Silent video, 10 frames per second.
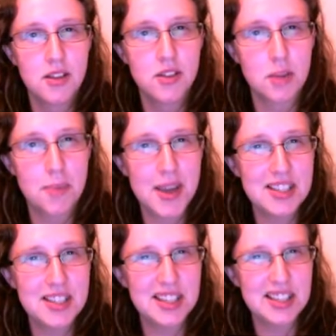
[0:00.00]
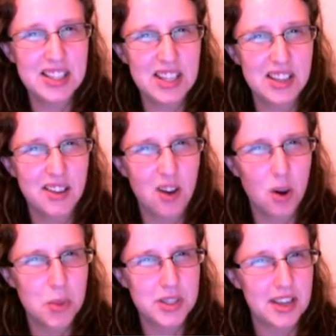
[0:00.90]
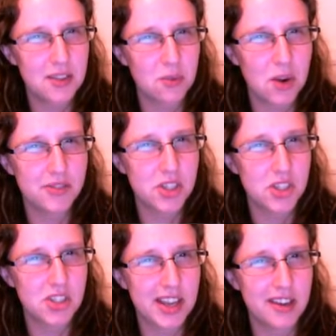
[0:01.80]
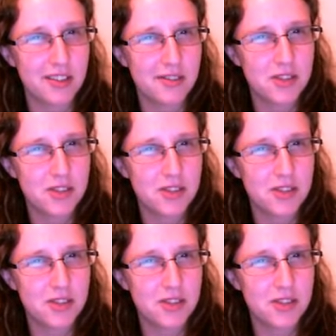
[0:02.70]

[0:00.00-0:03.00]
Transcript: So basically it's the opposite of what I've just done.